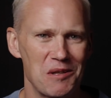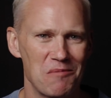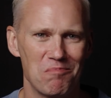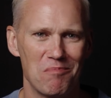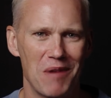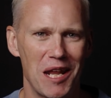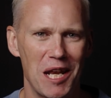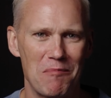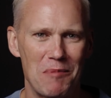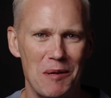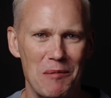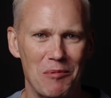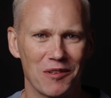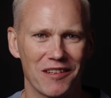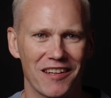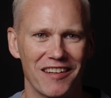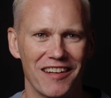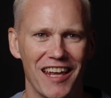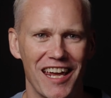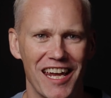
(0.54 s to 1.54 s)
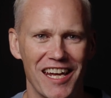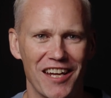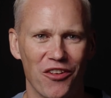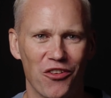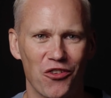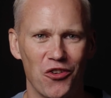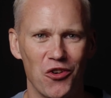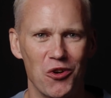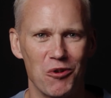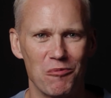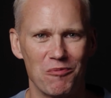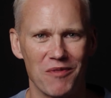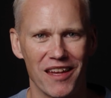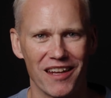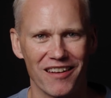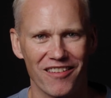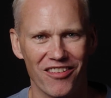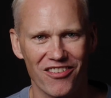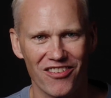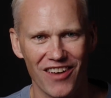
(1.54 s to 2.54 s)
Many people today assume
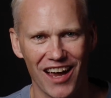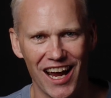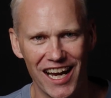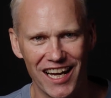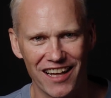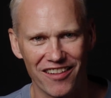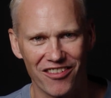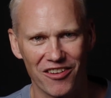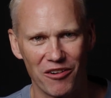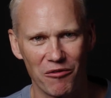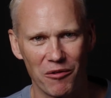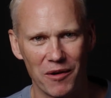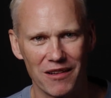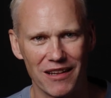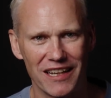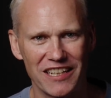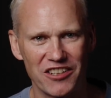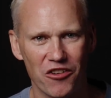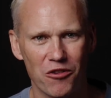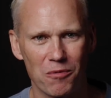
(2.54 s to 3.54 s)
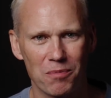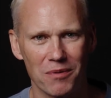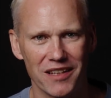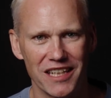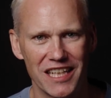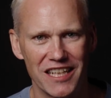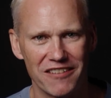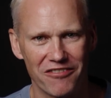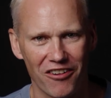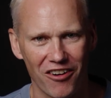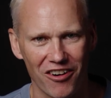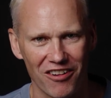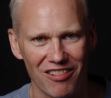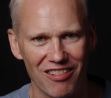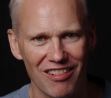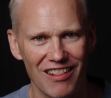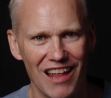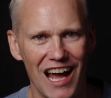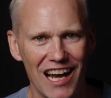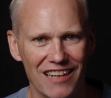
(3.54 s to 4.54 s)
that science and religious belief are
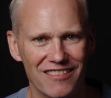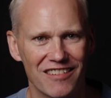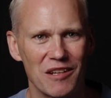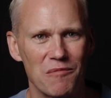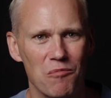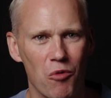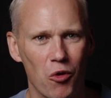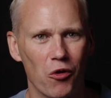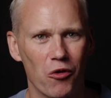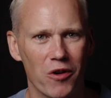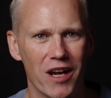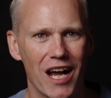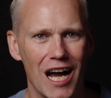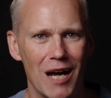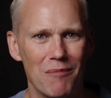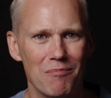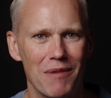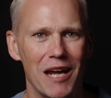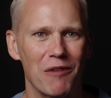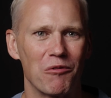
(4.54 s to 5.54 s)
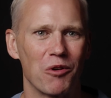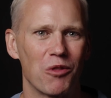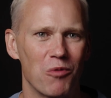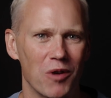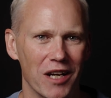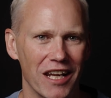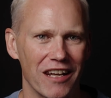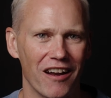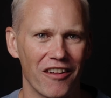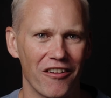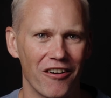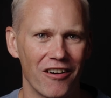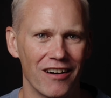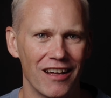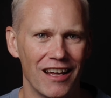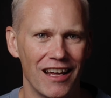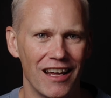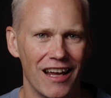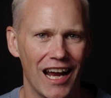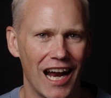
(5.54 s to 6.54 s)
locked in mortal combat with one another,
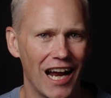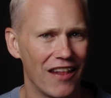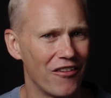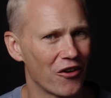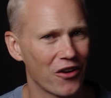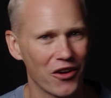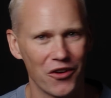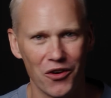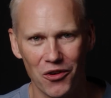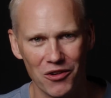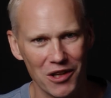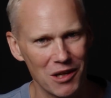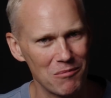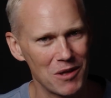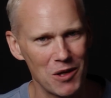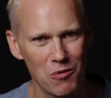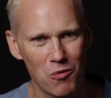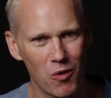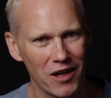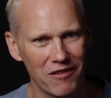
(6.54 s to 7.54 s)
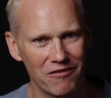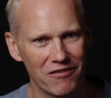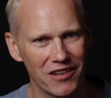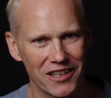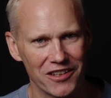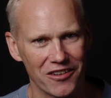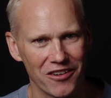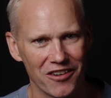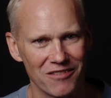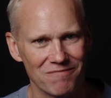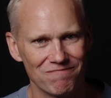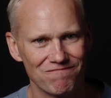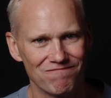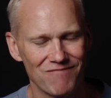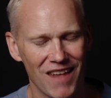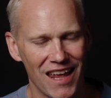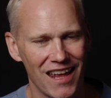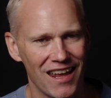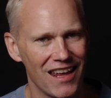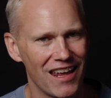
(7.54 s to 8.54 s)
and there can only be one victor.
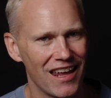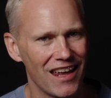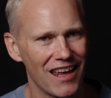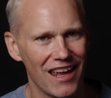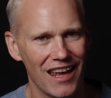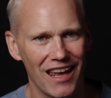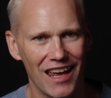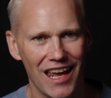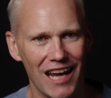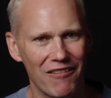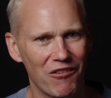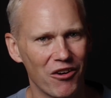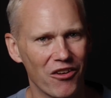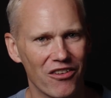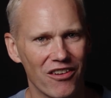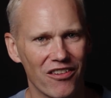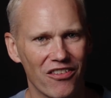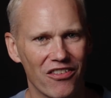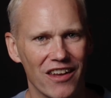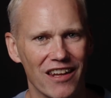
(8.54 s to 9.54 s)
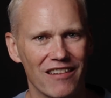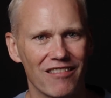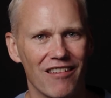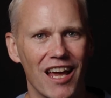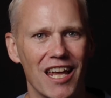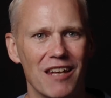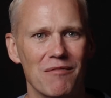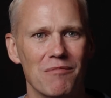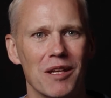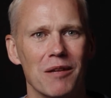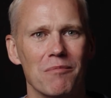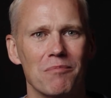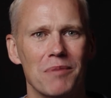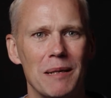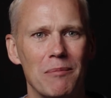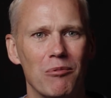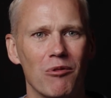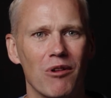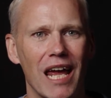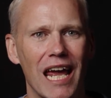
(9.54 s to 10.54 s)
Ever since the Enlightenment,
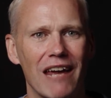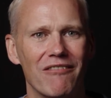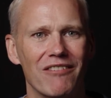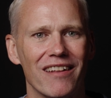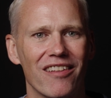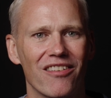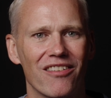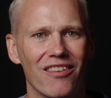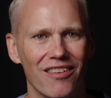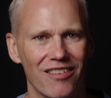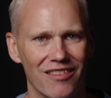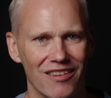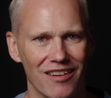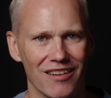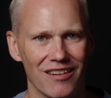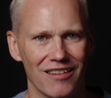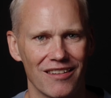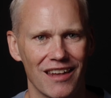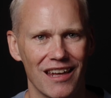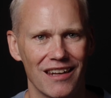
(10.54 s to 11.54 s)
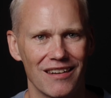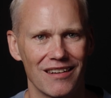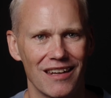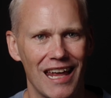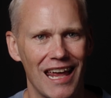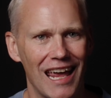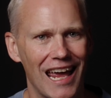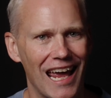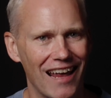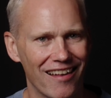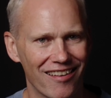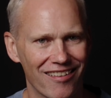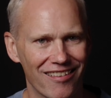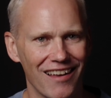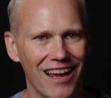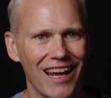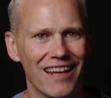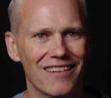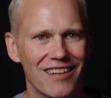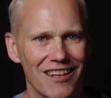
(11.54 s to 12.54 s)
people have insisted that as
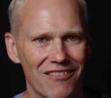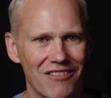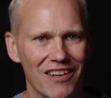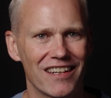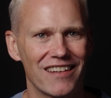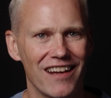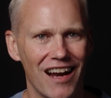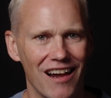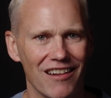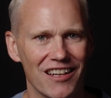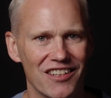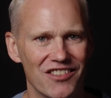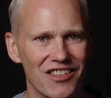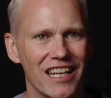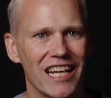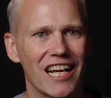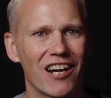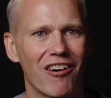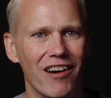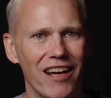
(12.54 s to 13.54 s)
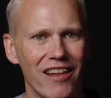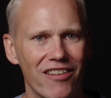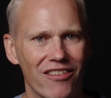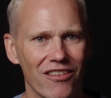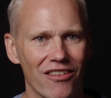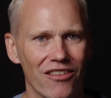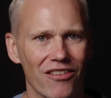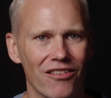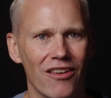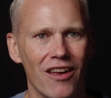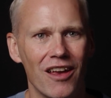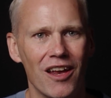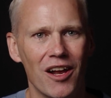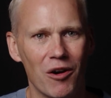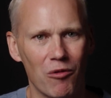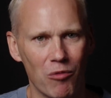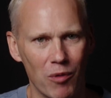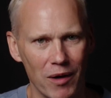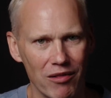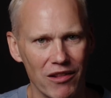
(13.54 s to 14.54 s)
scientific knowledge increases,
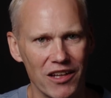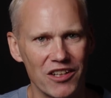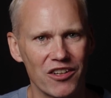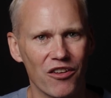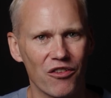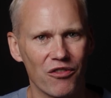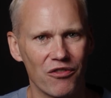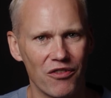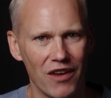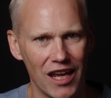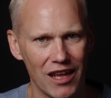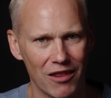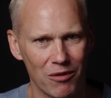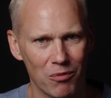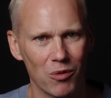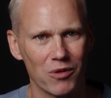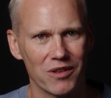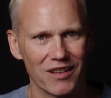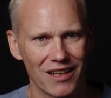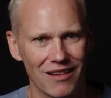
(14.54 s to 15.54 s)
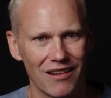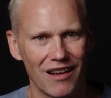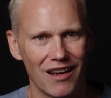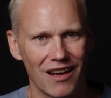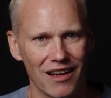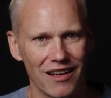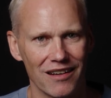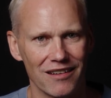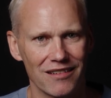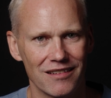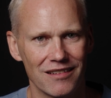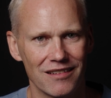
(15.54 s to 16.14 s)
religious faith will decline.